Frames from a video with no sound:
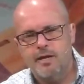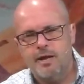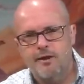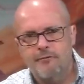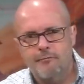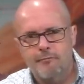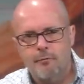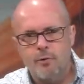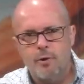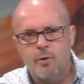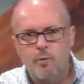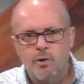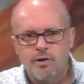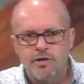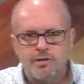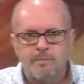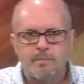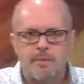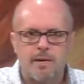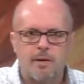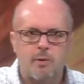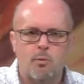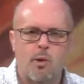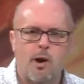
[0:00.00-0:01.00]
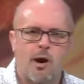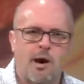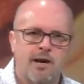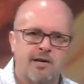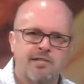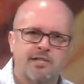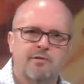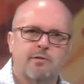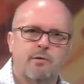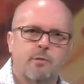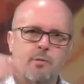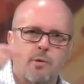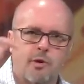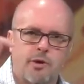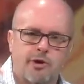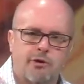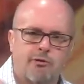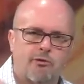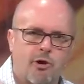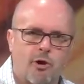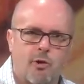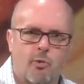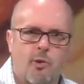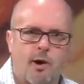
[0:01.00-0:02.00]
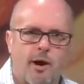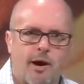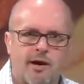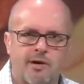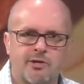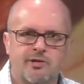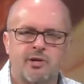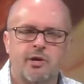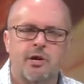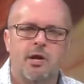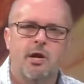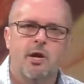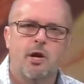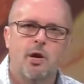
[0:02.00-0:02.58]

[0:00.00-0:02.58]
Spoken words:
If we want to be wise, if we want to grow wise,